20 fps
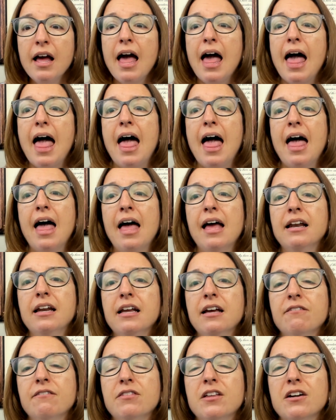and
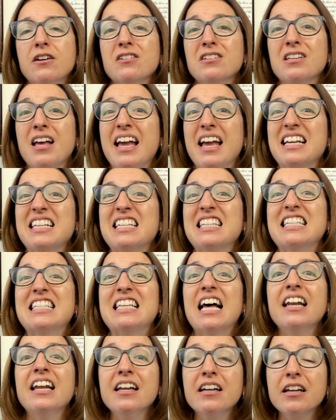if there's a
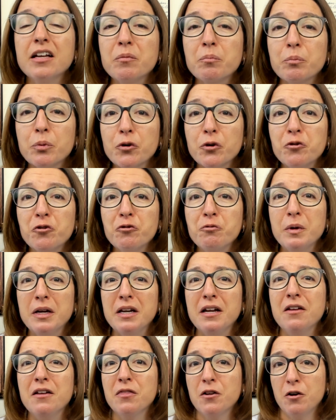sudden improvement
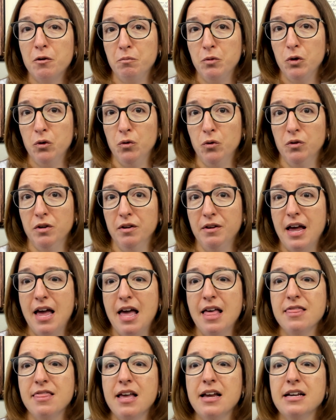in their mood
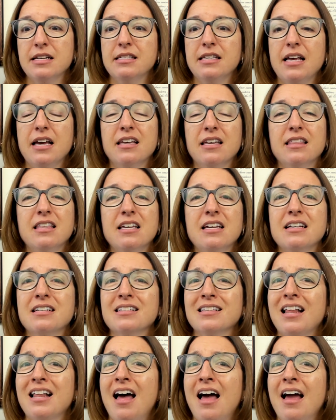and they say things
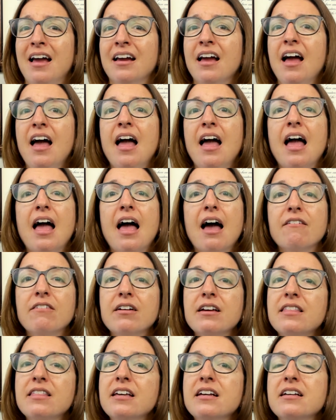like,
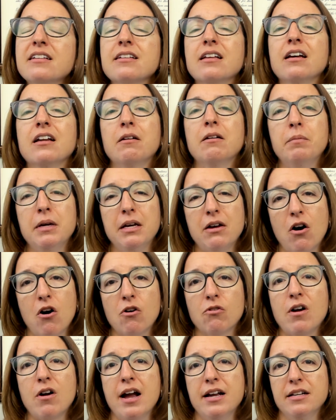everything's gonna be all
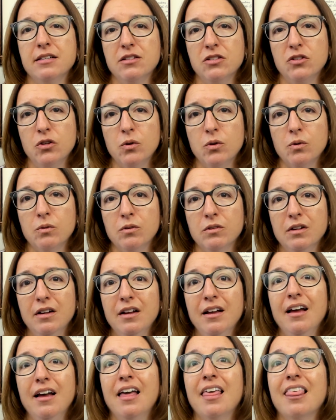right soon,
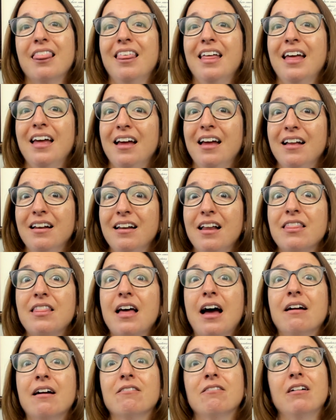then
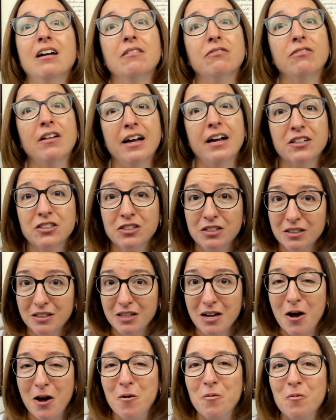that red flag should
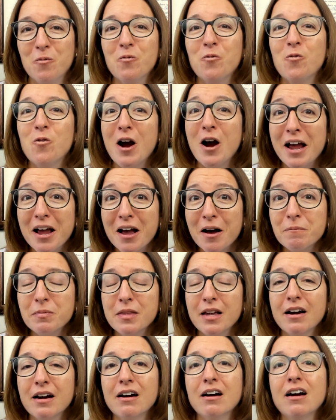come way up
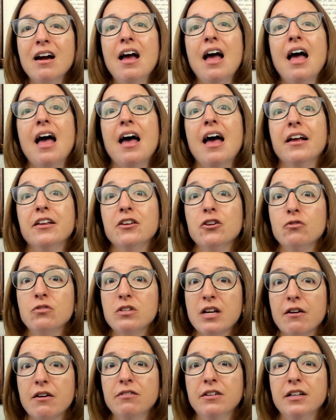there, and you
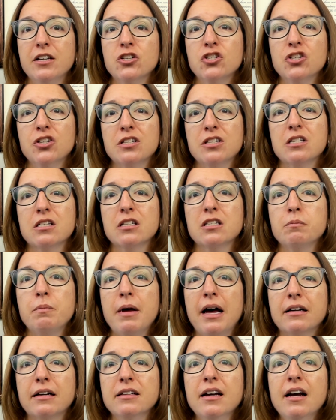definitely should
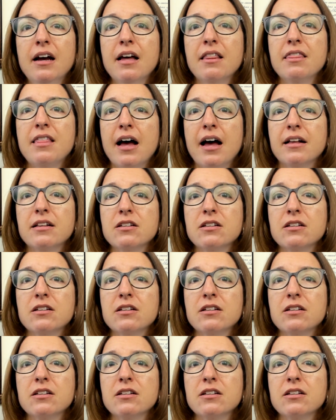suspect that